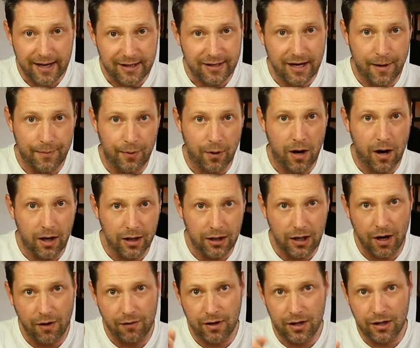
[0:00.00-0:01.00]
example, I
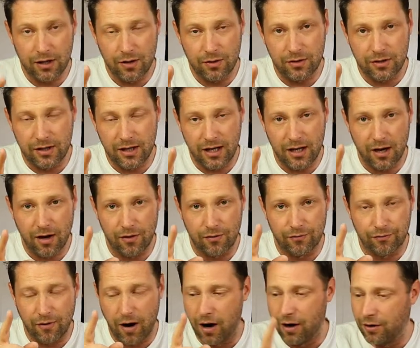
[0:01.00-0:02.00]
currently use the
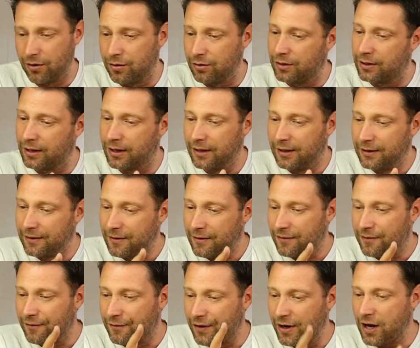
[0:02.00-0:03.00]
Rogue
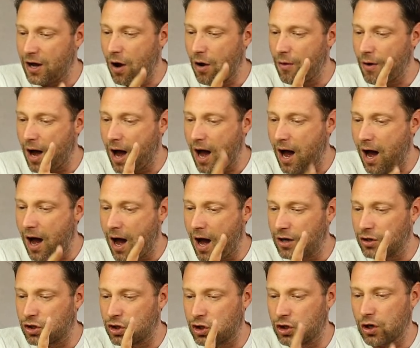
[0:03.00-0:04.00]
Video
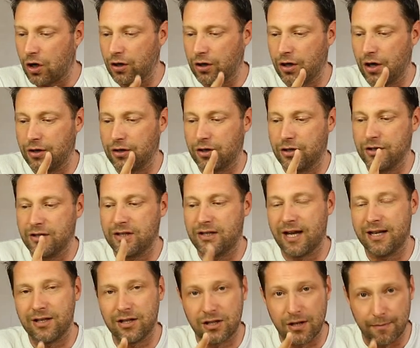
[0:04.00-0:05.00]
R Shotgun
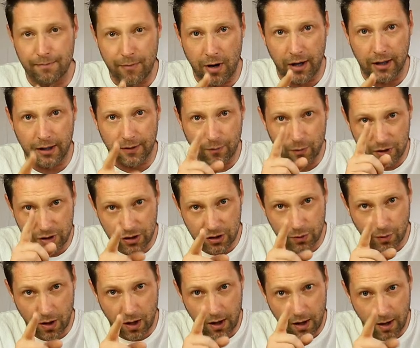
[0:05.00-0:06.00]
Condenser mic, which
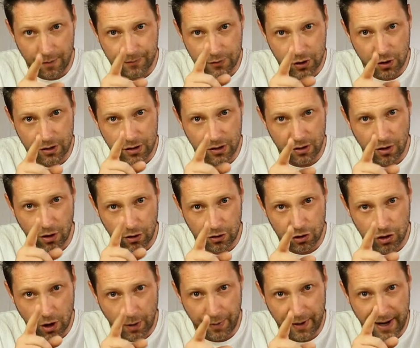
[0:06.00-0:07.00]
is what I'm shooting on
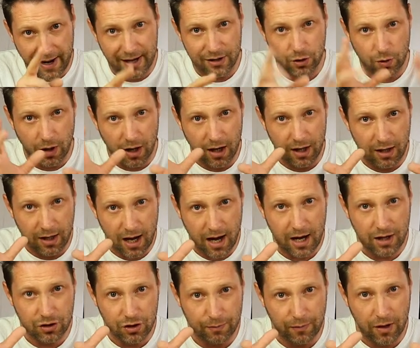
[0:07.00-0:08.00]
top here. It's quite a
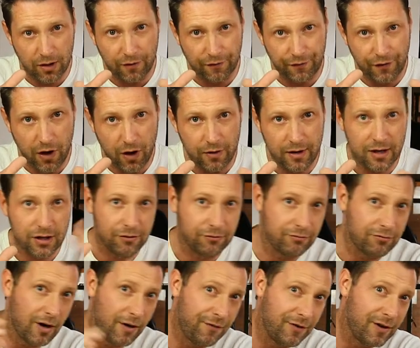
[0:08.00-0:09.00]
large microphone. It's
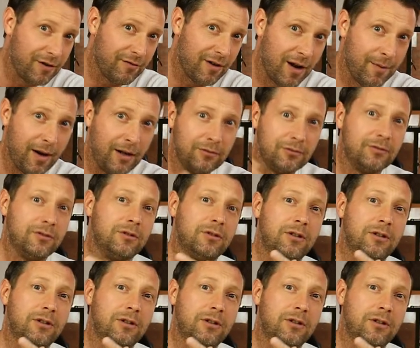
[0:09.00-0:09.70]
roughly around about,